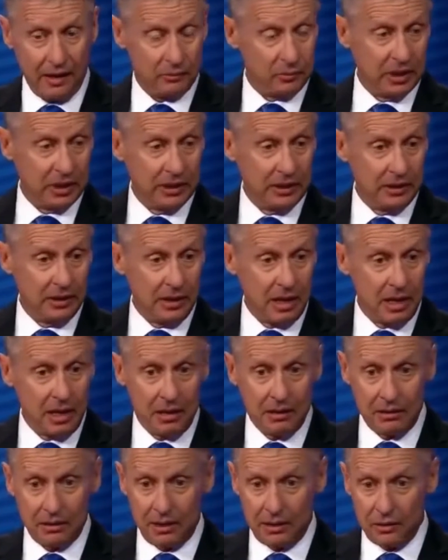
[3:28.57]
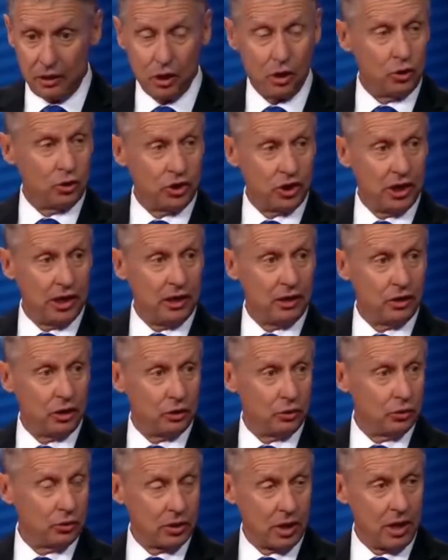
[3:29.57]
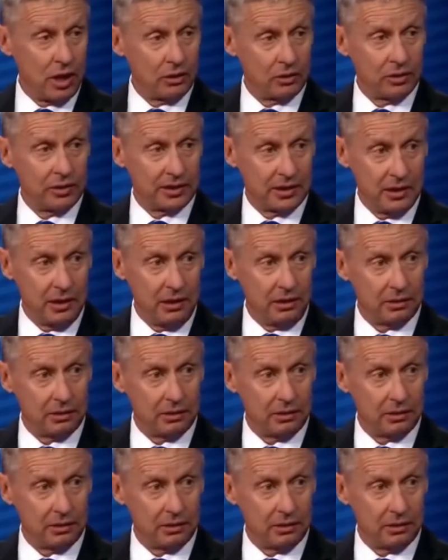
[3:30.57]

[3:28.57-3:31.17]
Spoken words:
been negotiated through Congress either.